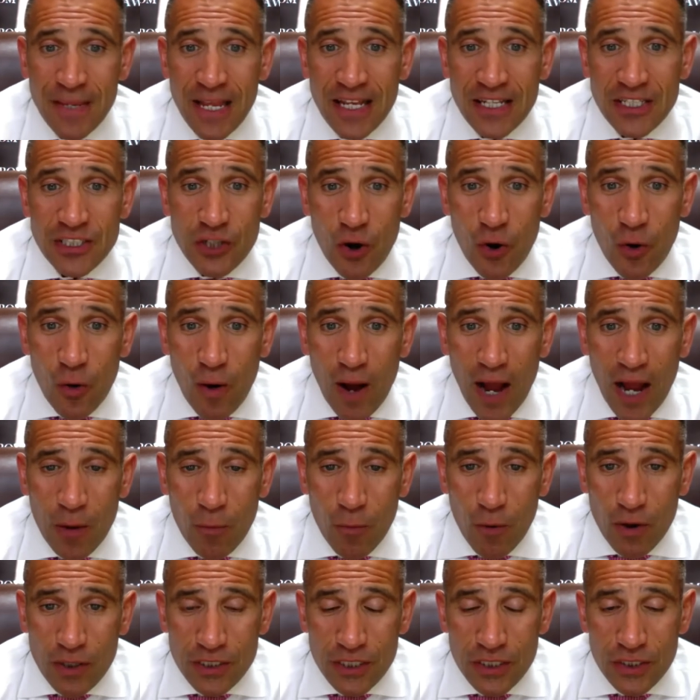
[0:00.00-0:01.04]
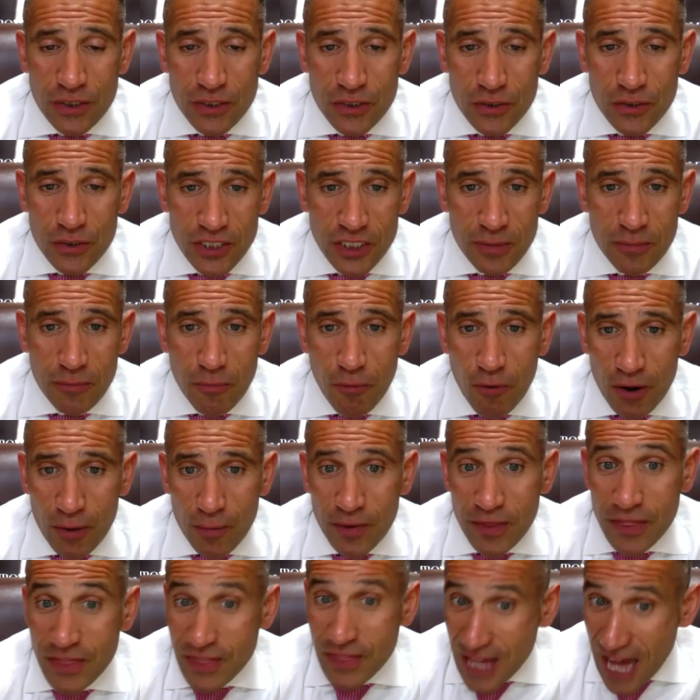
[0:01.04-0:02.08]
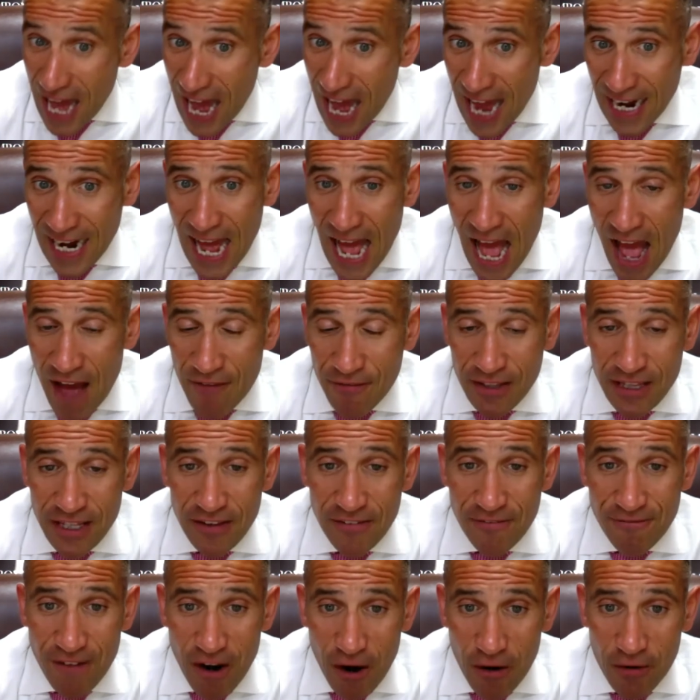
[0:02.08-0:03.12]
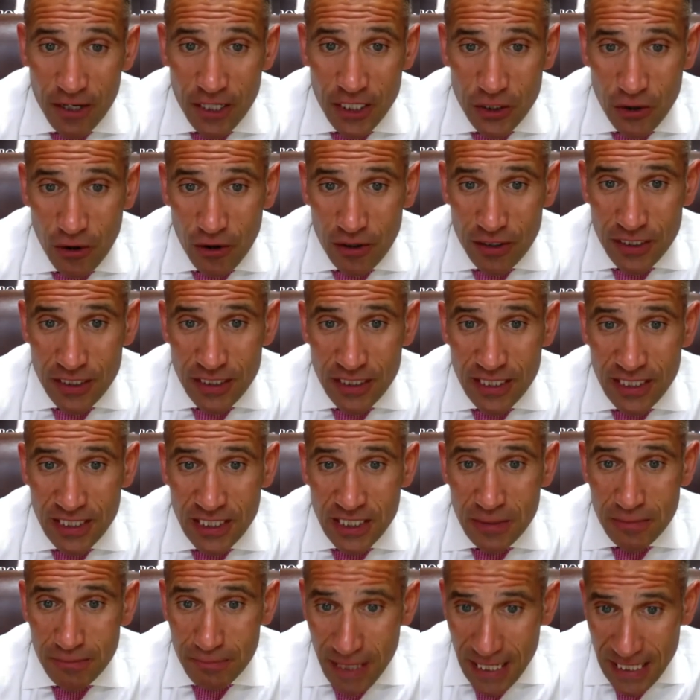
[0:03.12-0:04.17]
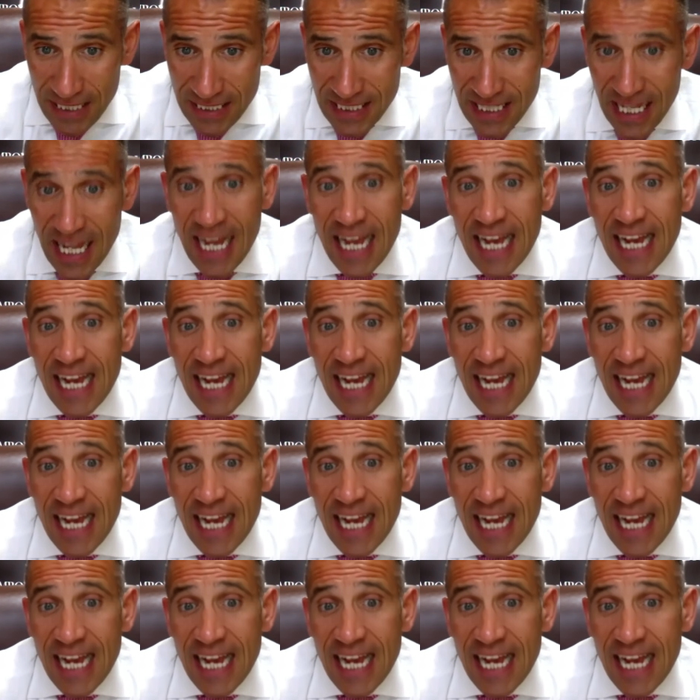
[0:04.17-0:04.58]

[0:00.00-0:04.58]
So I wasn't too disappointed with that, having the felony charges dismissed.